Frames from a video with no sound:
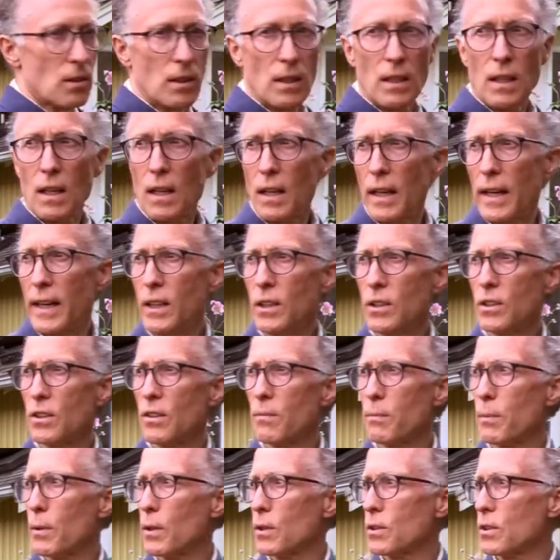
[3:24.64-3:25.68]
the layers
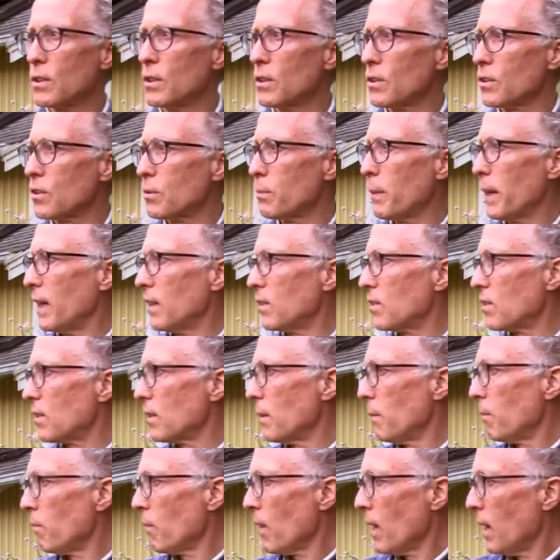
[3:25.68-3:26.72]
of personal space.
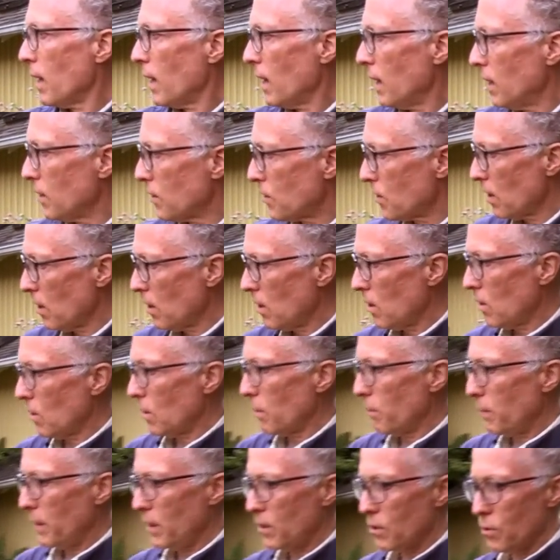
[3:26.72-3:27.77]
And so
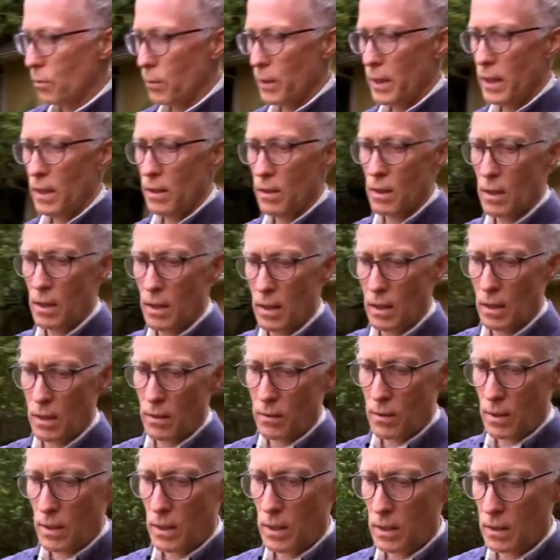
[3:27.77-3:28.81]
between
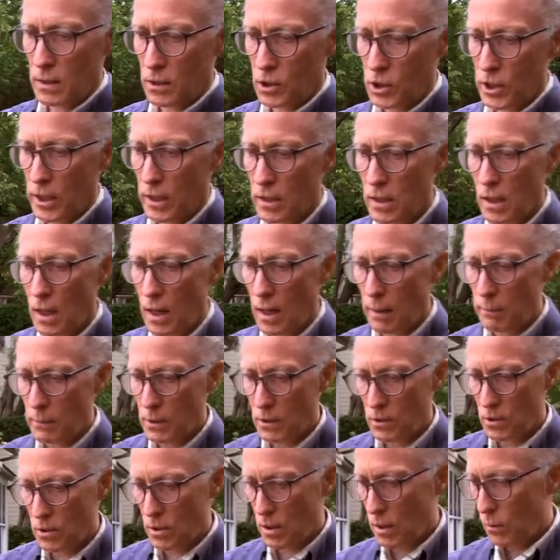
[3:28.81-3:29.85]
the shared
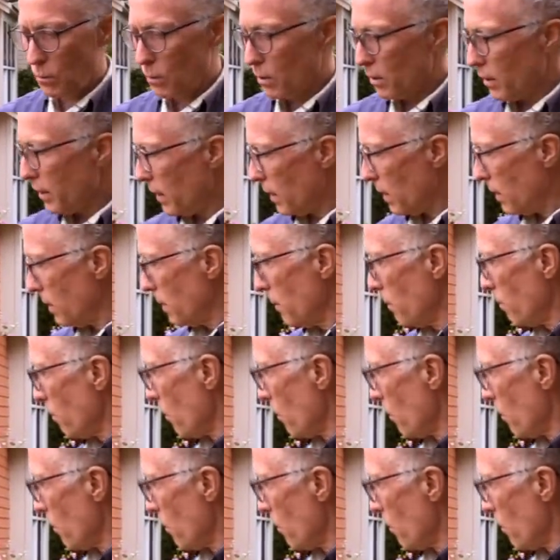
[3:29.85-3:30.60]
commons that we're in,